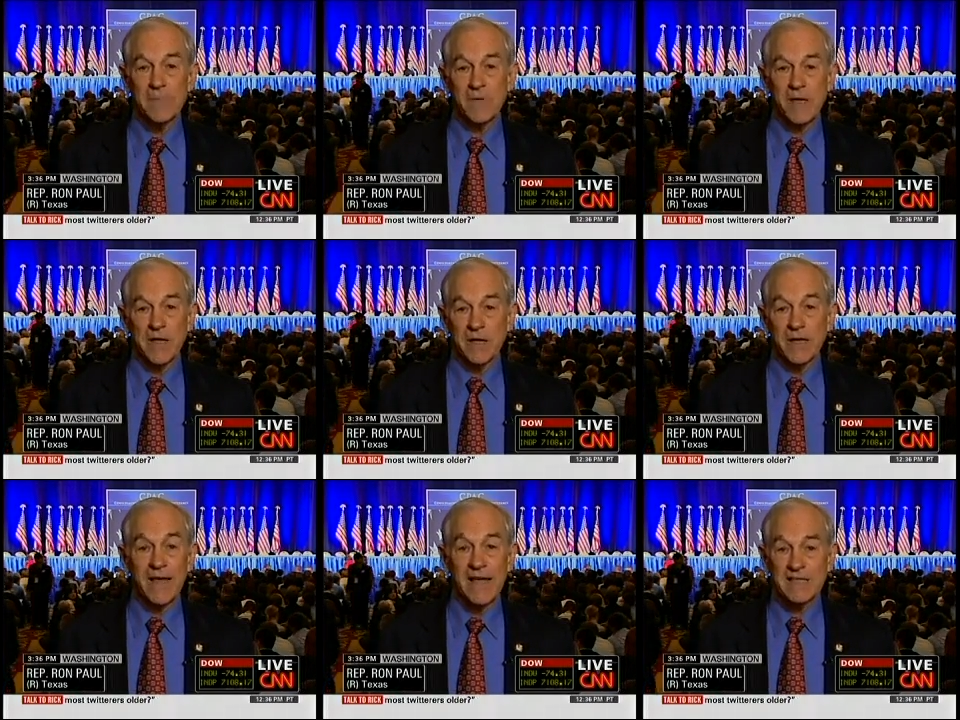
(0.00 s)

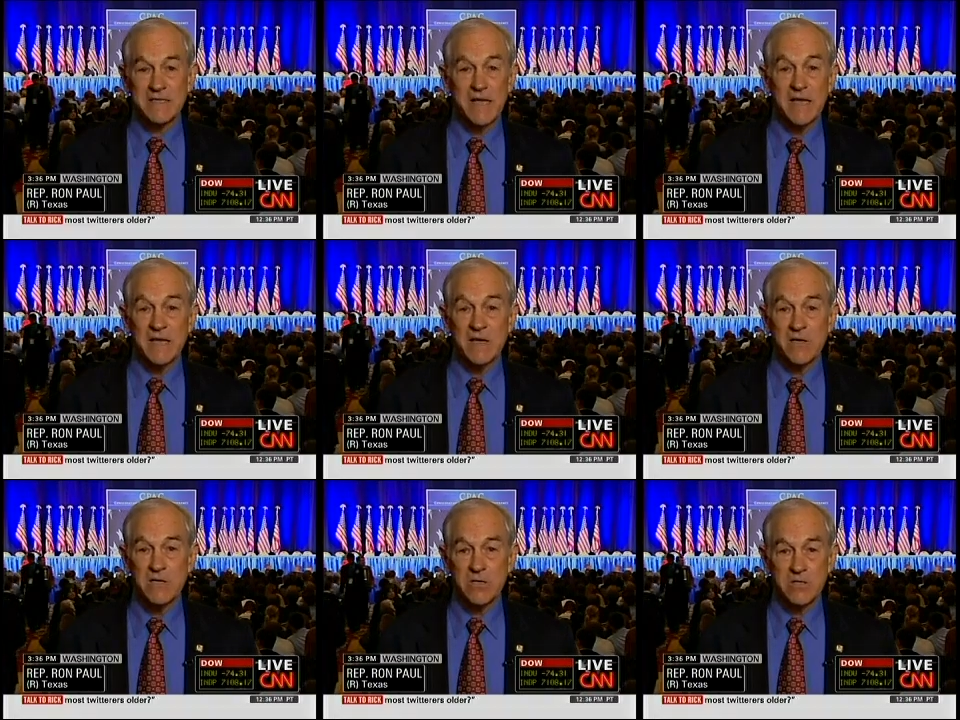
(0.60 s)
The last 8
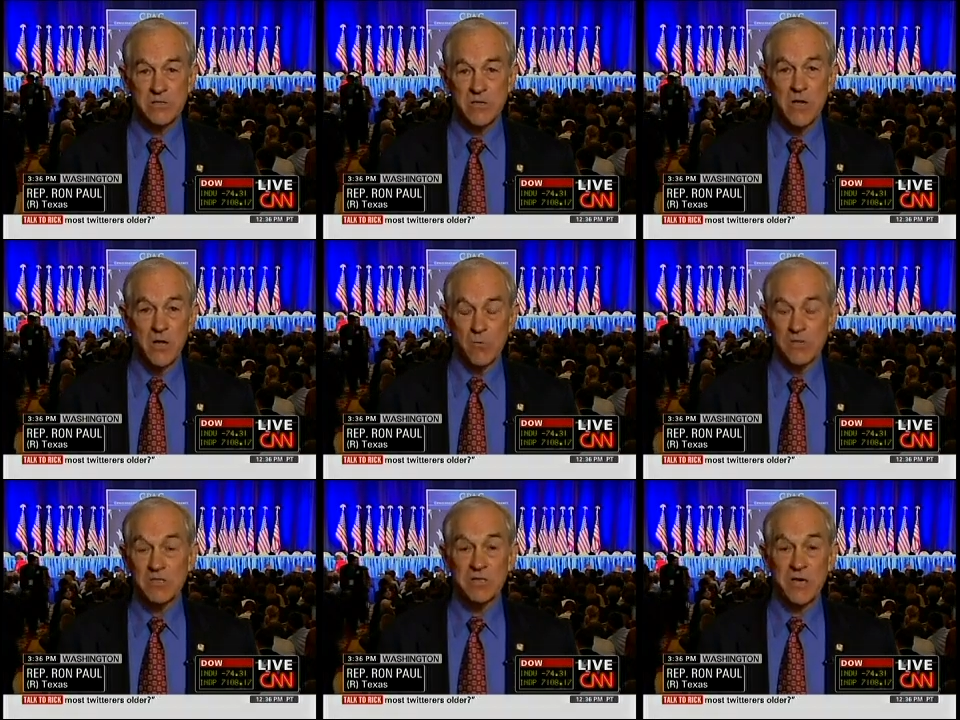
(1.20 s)
years
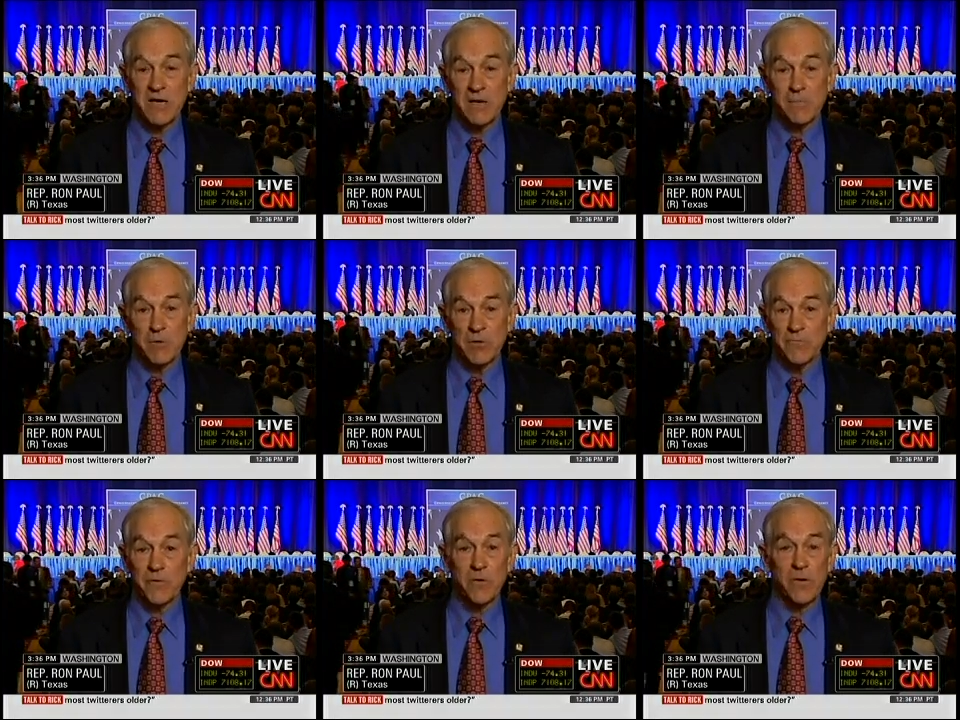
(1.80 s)
was
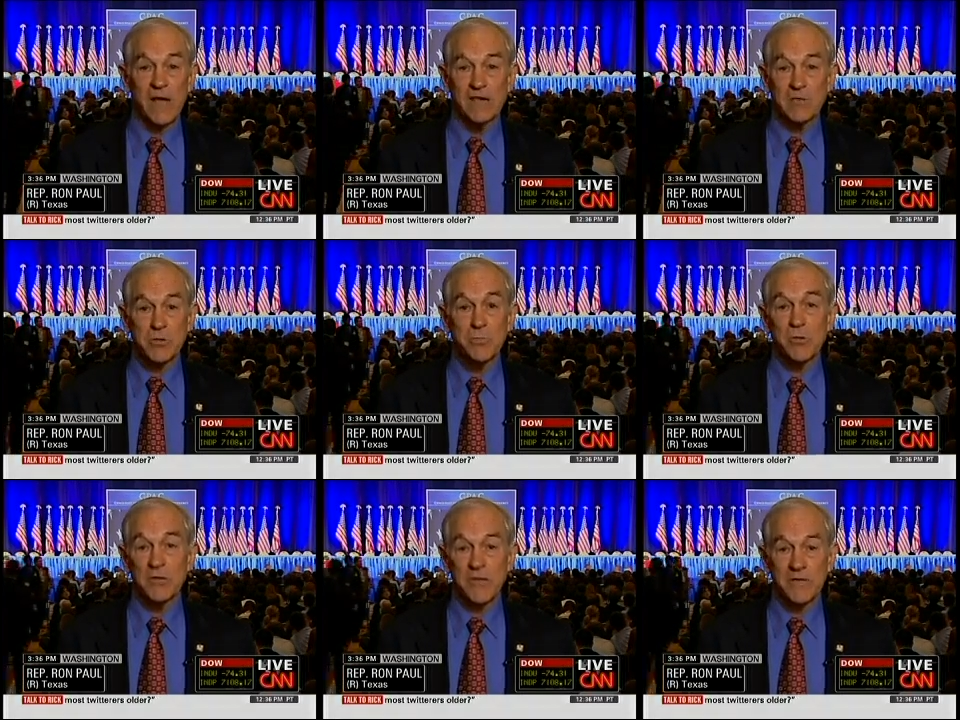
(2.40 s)
terrible for us who
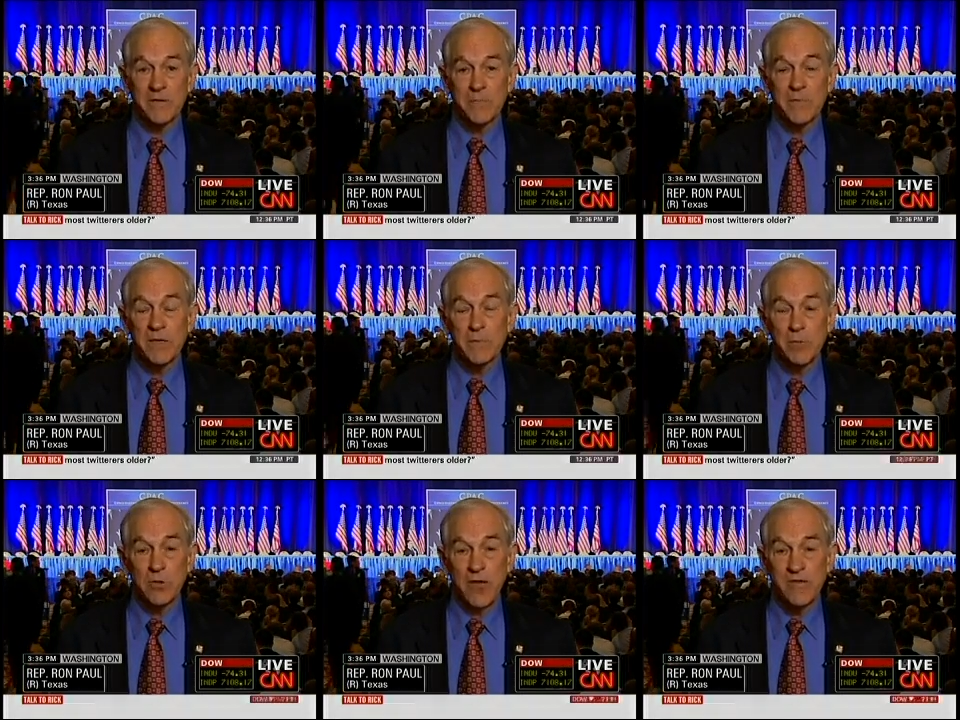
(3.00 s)
believed in
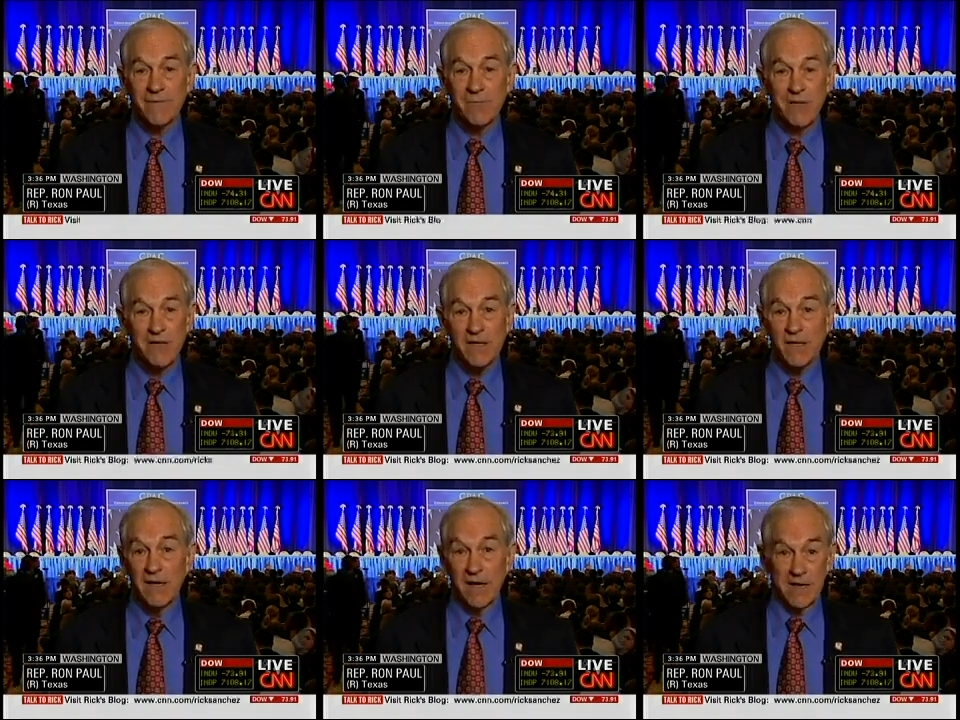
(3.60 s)
minimal government,
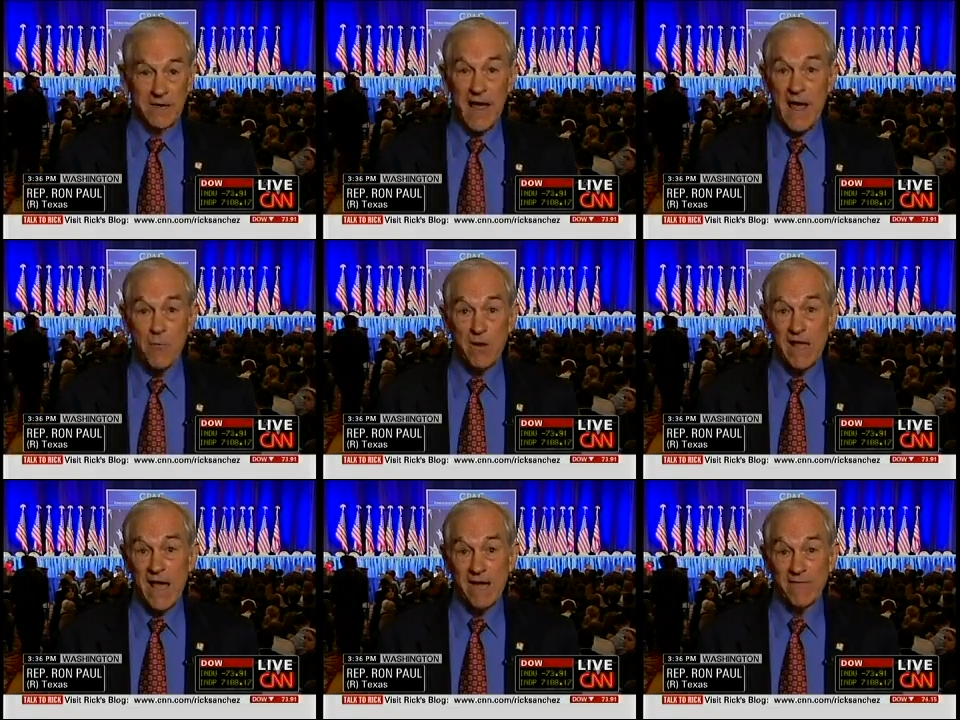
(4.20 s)
and now
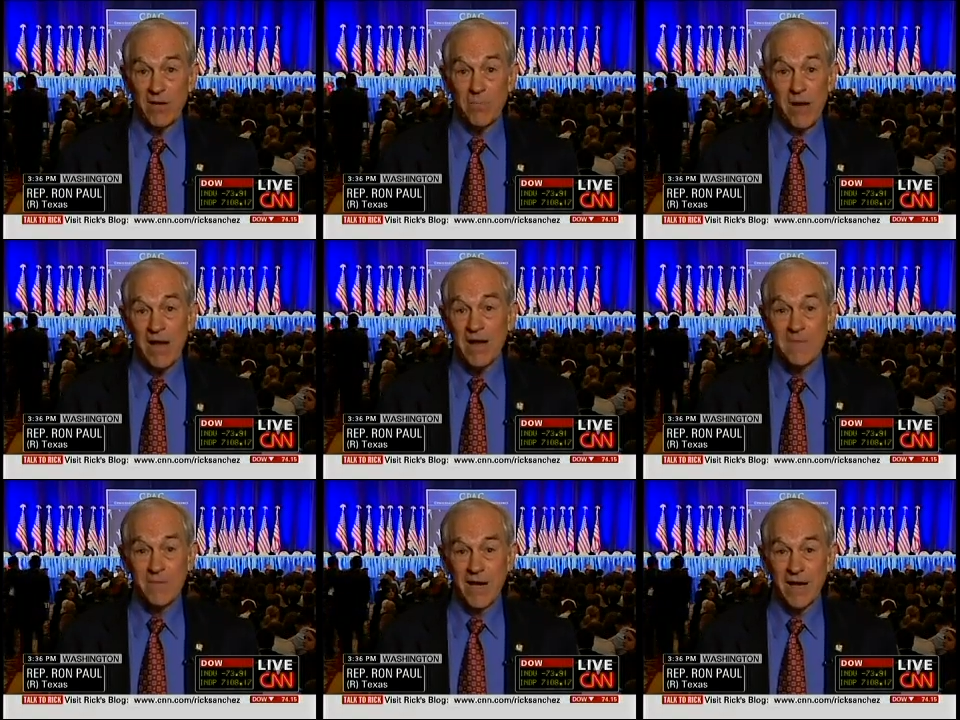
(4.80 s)
we have
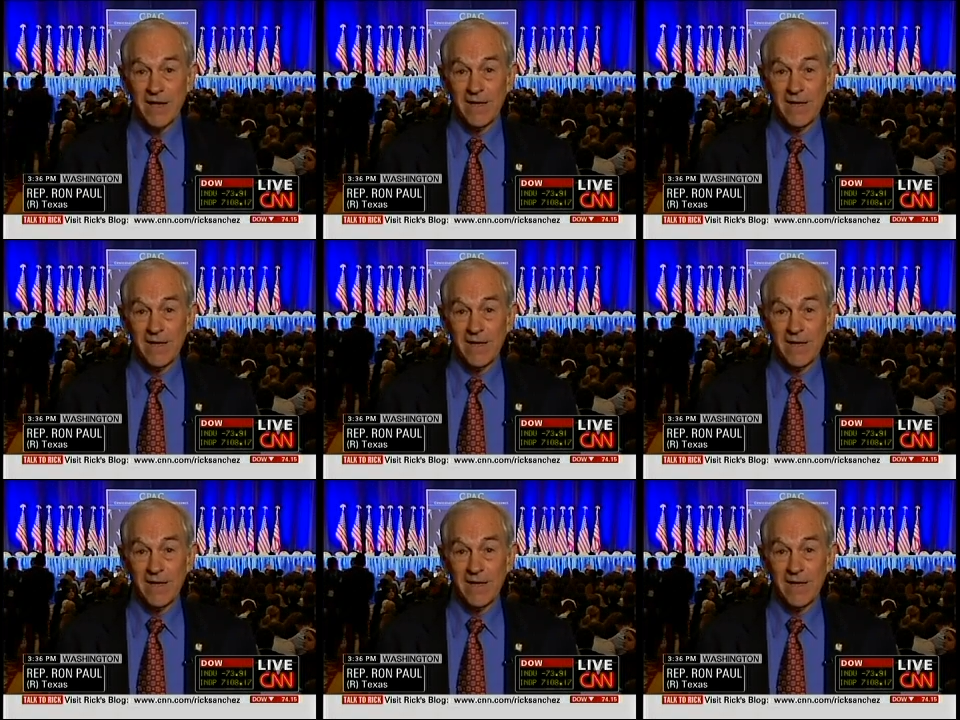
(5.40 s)
Obama.